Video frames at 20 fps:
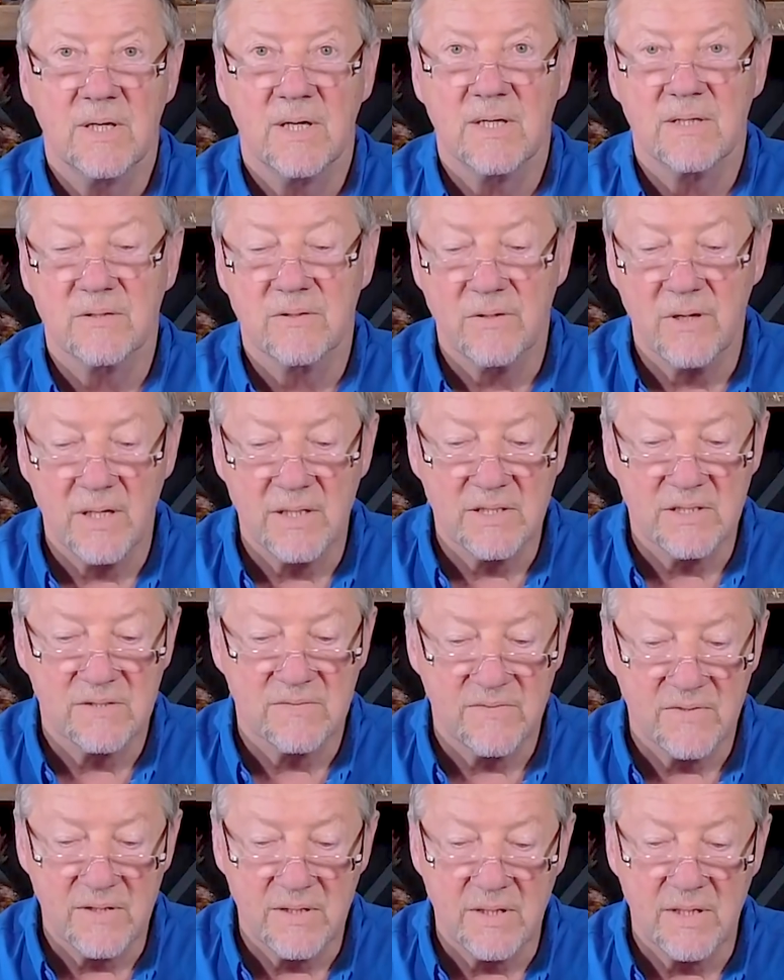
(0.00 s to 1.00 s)
at Christ
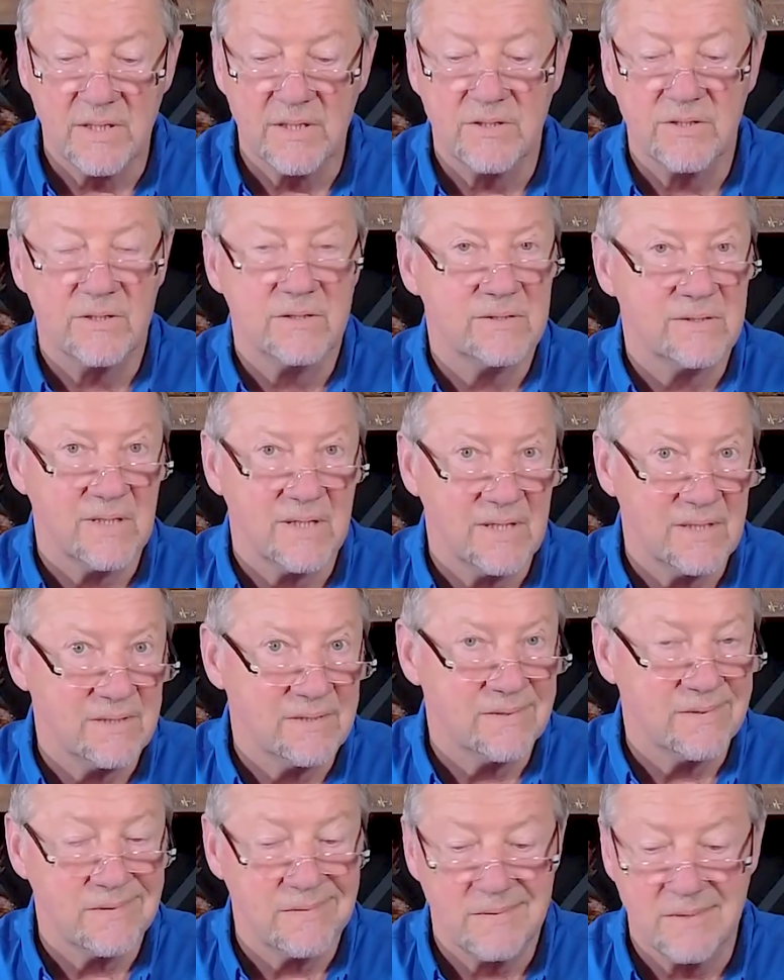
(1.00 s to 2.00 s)
for the Nations
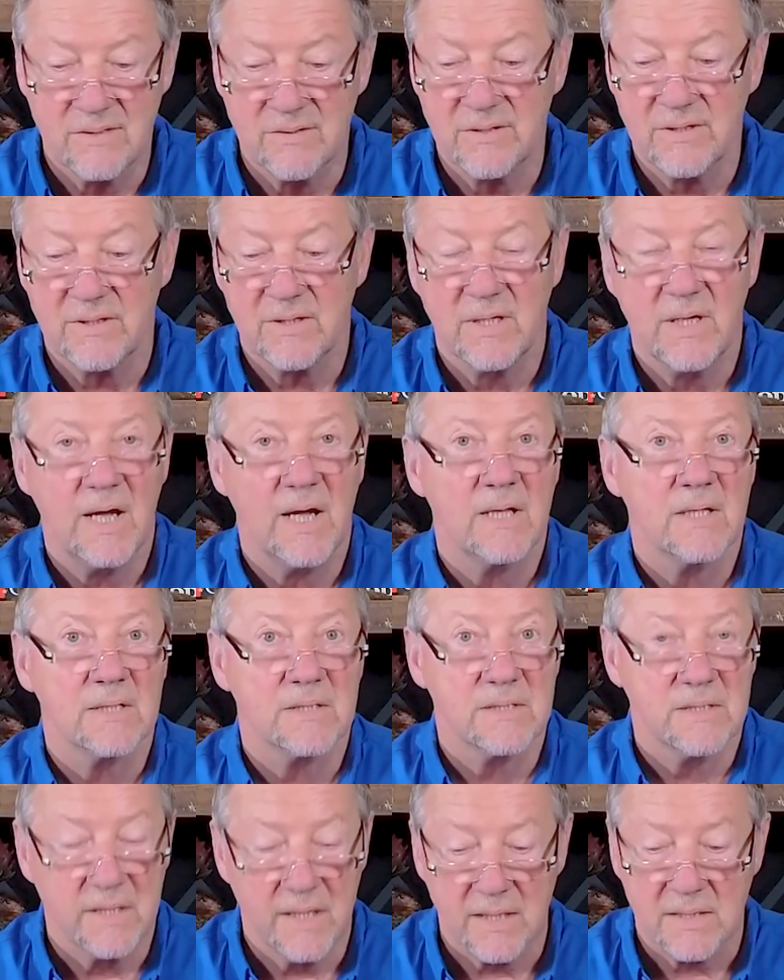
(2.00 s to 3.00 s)
Institute in
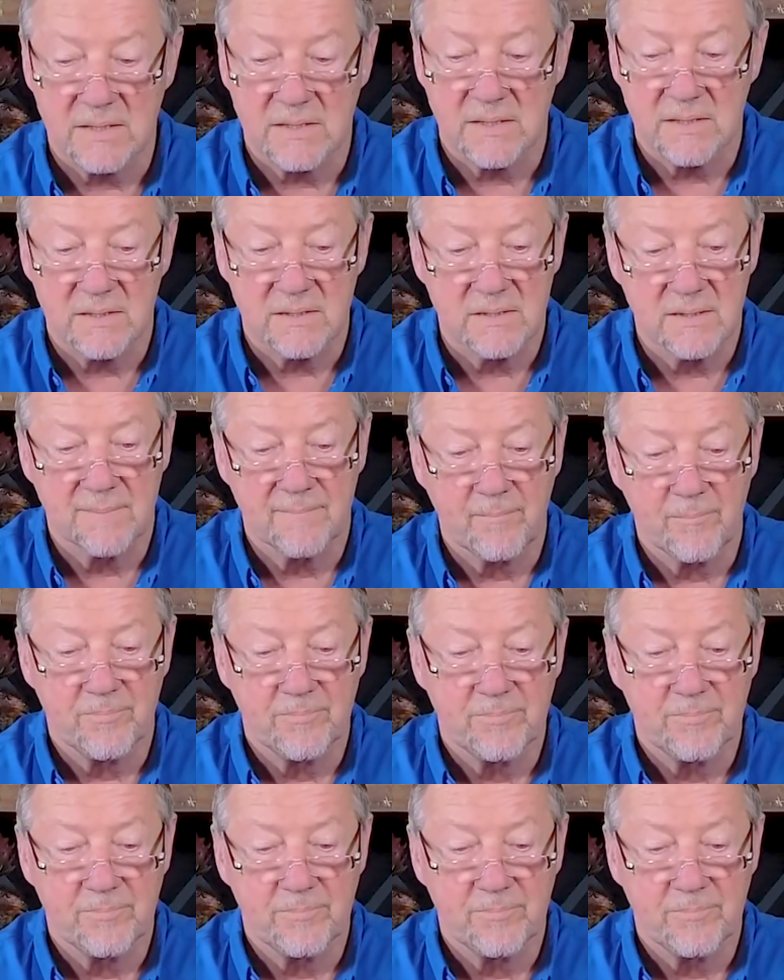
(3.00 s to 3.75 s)
Dallas, Texas.